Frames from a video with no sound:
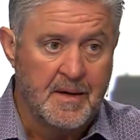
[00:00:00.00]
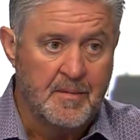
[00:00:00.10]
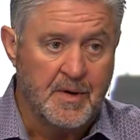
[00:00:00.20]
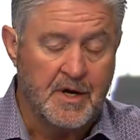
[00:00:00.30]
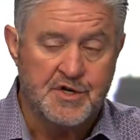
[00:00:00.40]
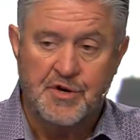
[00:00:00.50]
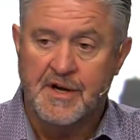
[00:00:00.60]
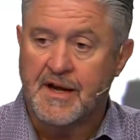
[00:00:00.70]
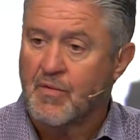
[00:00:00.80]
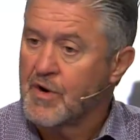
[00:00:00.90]
because you can
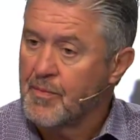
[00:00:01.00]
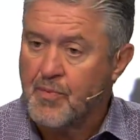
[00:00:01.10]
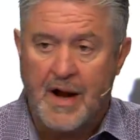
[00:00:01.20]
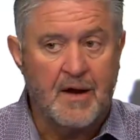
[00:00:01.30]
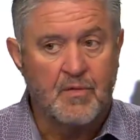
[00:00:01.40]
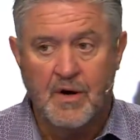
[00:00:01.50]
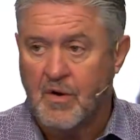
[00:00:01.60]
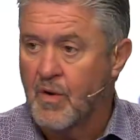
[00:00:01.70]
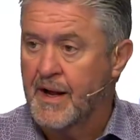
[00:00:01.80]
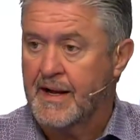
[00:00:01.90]
get real proud real
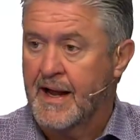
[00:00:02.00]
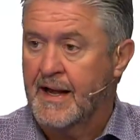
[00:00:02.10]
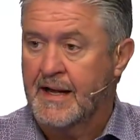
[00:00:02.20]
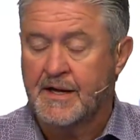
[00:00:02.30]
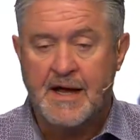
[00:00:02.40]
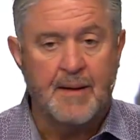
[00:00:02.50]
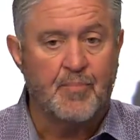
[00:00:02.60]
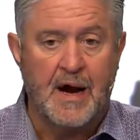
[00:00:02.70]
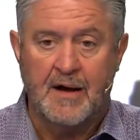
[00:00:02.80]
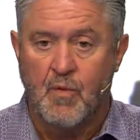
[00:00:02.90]
quick, and anytime
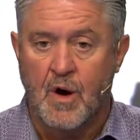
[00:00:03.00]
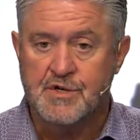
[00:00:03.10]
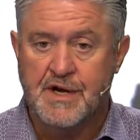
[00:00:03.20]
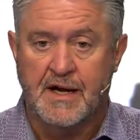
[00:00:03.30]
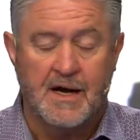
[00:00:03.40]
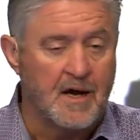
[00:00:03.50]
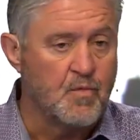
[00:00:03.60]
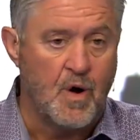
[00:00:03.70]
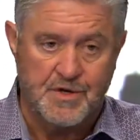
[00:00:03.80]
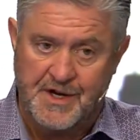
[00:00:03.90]
pride walks in, God
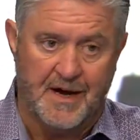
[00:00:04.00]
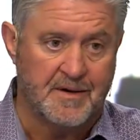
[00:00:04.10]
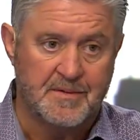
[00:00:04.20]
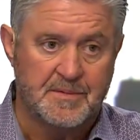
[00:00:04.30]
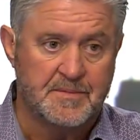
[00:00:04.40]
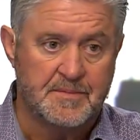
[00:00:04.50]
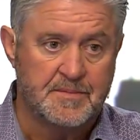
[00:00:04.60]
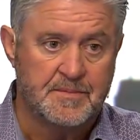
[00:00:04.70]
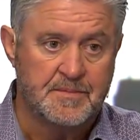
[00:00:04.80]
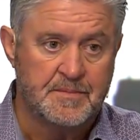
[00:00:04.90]
walks out.
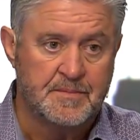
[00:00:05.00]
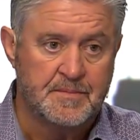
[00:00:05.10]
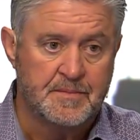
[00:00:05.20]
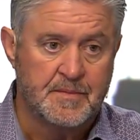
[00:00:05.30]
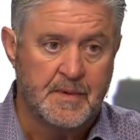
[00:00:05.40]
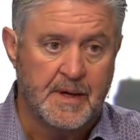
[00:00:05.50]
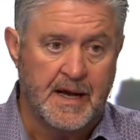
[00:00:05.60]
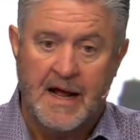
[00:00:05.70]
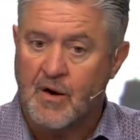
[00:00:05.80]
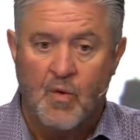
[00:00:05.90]
And
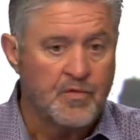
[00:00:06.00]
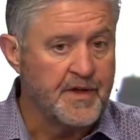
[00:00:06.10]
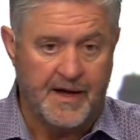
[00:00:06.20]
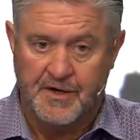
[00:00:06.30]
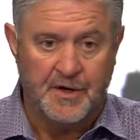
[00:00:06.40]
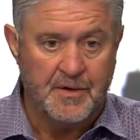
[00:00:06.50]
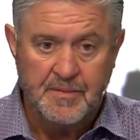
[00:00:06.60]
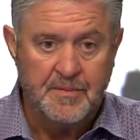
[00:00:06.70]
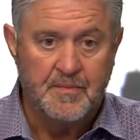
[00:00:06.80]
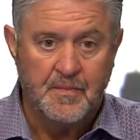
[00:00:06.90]
I don't want that, do you?
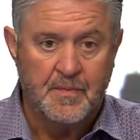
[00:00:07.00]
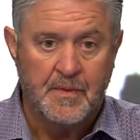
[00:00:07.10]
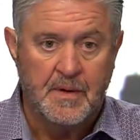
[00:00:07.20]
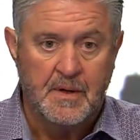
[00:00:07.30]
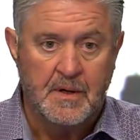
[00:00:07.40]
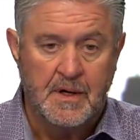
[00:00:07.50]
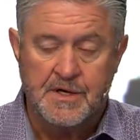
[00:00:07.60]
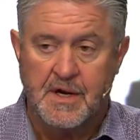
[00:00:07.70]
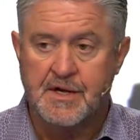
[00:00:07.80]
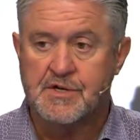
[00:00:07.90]

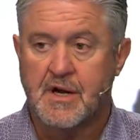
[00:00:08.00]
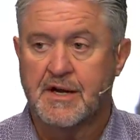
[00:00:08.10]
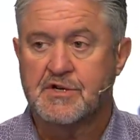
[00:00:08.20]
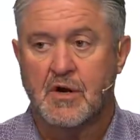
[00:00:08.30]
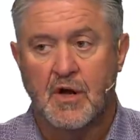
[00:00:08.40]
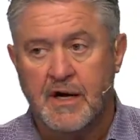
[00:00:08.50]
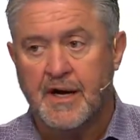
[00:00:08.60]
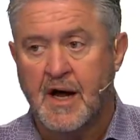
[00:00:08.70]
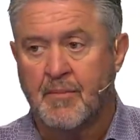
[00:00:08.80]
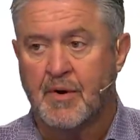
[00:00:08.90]
Let's look at
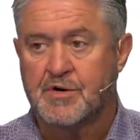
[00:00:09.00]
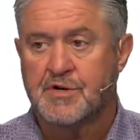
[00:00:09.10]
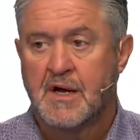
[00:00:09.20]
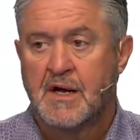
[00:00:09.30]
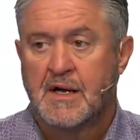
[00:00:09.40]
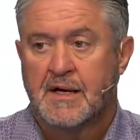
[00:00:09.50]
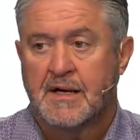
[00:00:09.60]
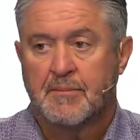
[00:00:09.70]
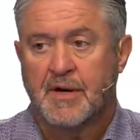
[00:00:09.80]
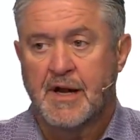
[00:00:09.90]
numbers,
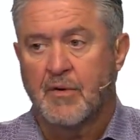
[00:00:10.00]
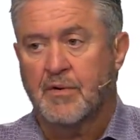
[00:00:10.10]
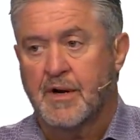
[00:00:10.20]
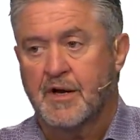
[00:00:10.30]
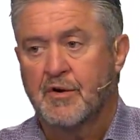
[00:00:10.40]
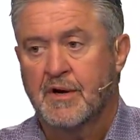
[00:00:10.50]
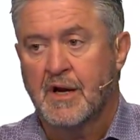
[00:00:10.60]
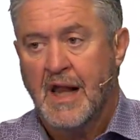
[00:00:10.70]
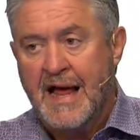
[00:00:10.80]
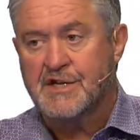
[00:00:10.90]
but don't, you can
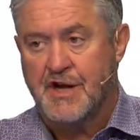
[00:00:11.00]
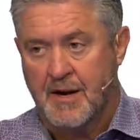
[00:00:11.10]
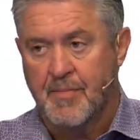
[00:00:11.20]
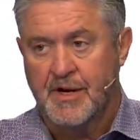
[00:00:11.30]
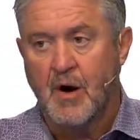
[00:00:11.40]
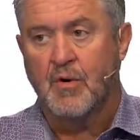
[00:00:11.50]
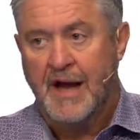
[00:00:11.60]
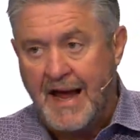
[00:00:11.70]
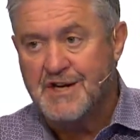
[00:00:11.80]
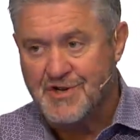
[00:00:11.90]
glance at them, but don't
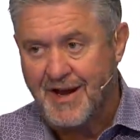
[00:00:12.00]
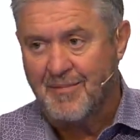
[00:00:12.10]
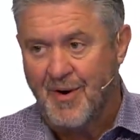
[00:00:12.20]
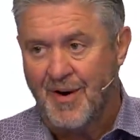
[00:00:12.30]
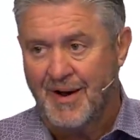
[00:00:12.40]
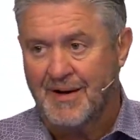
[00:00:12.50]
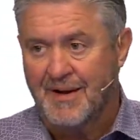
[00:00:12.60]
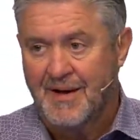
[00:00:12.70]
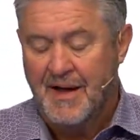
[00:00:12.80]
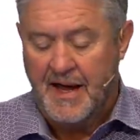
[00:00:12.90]
gaze at them, all right?
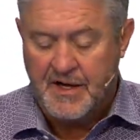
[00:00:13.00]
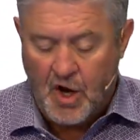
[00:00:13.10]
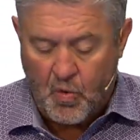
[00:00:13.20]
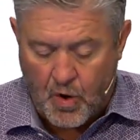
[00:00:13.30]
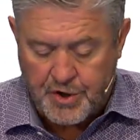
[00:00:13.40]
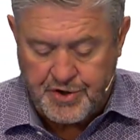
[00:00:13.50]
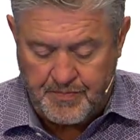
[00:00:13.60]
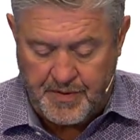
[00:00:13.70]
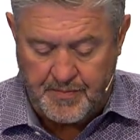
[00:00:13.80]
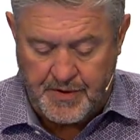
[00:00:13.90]
And don't
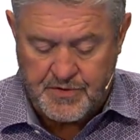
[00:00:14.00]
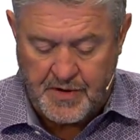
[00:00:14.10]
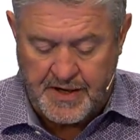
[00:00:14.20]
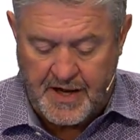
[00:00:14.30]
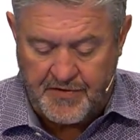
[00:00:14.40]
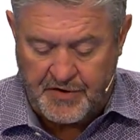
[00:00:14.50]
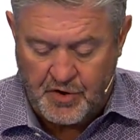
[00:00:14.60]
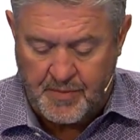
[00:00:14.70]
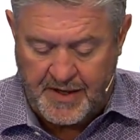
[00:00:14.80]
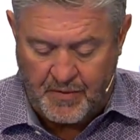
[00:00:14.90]
worship them. There's really nothing to
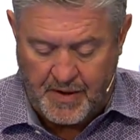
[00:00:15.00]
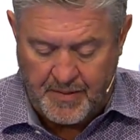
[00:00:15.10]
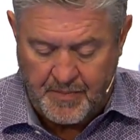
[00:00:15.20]
them anyway.